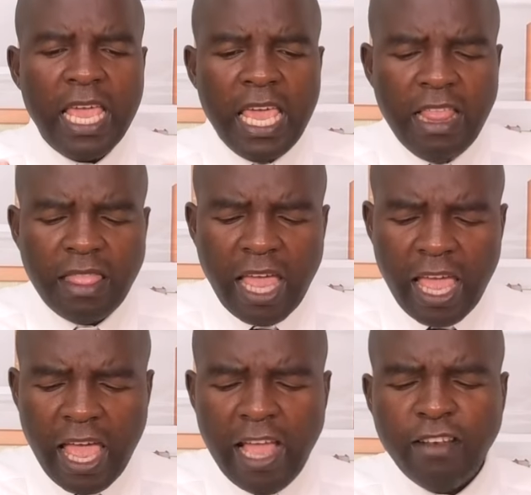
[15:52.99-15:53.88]
in the
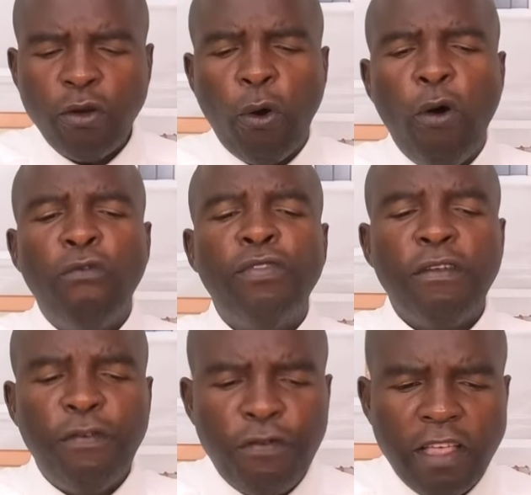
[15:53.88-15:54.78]
hand of
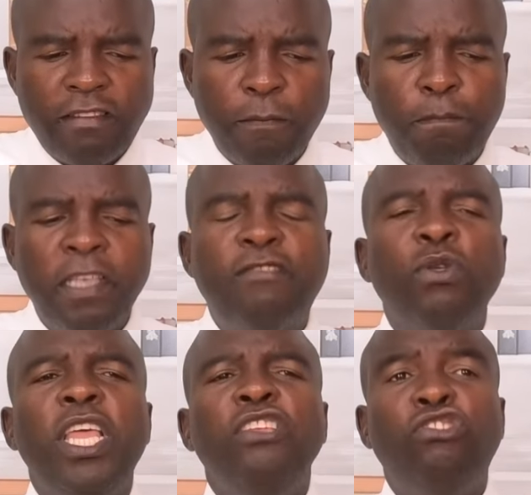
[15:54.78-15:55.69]
the first beast
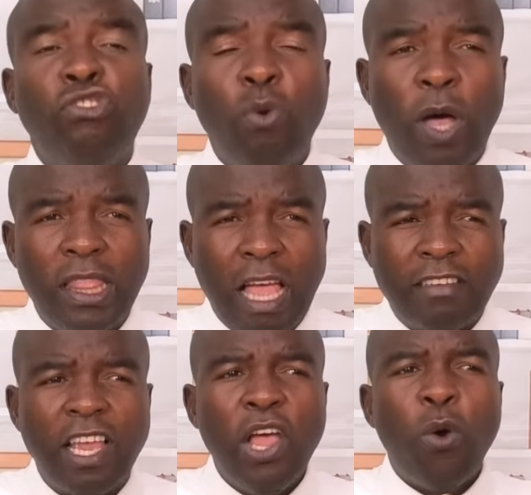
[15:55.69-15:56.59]
to ensure
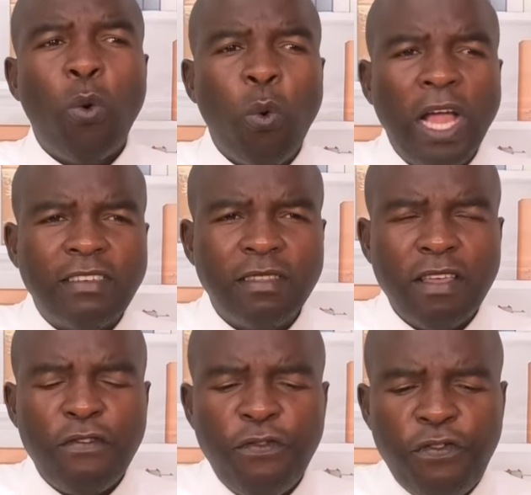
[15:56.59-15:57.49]
that what
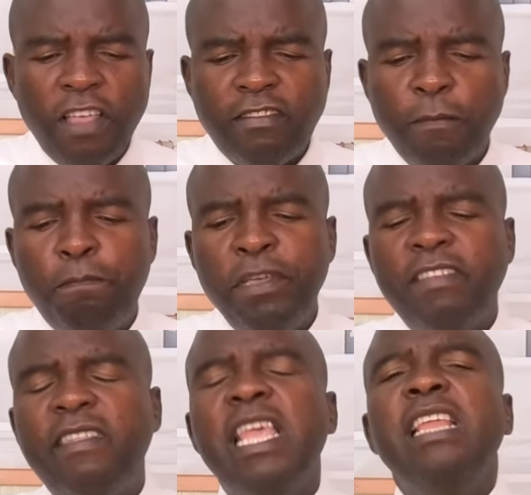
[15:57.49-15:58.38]
the first
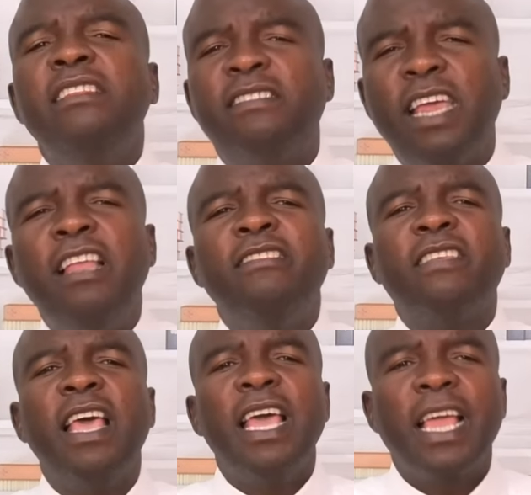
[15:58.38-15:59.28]
beast
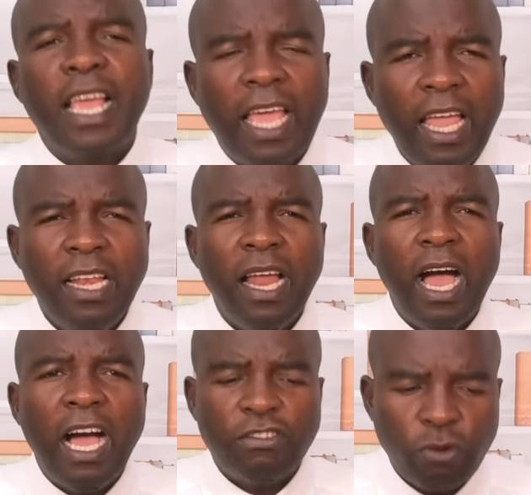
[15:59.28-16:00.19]
intends
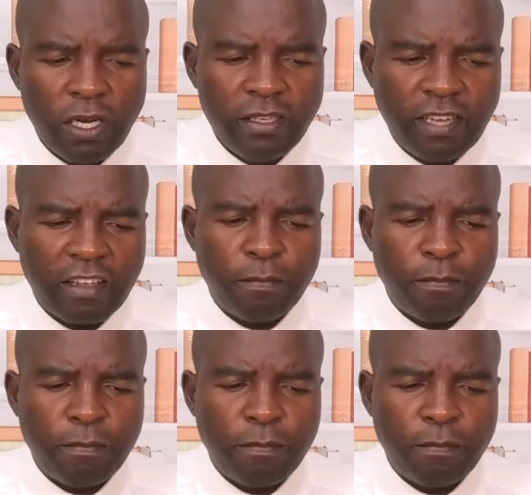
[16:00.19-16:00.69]
can actually take